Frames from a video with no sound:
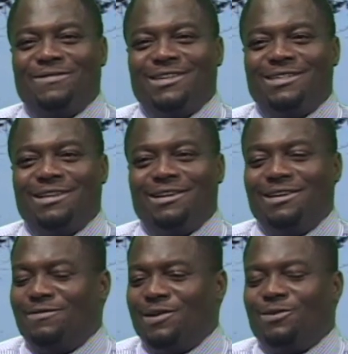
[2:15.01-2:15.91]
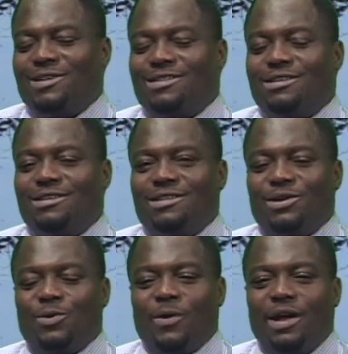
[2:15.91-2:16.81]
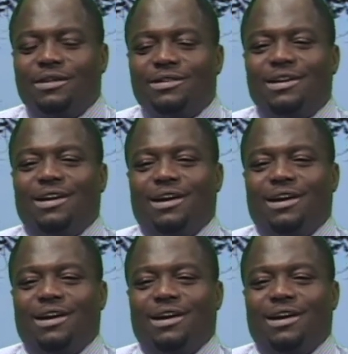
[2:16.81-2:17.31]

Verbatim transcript: of the city, even though the city is a great